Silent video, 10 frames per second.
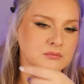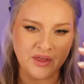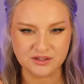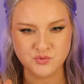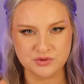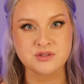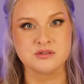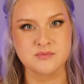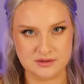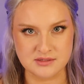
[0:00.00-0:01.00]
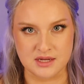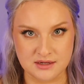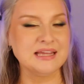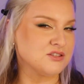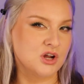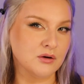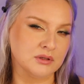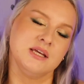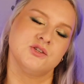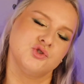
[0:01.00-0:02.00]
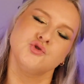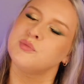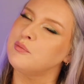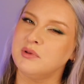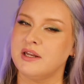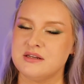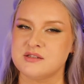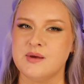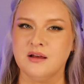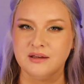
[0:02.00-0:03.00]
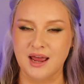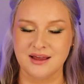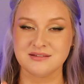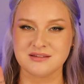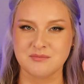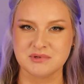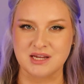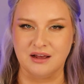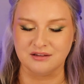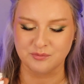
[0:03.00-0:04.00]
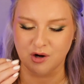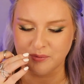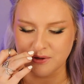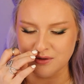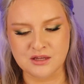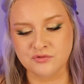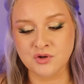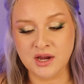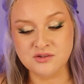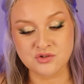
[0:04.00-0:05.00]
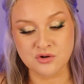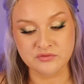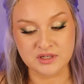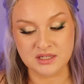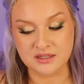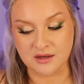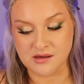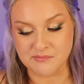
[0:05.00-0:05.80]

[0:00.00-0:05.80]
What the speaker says: That's what this smells like. It's not really a super bloody smell. It has that metallic property. If you guys know of any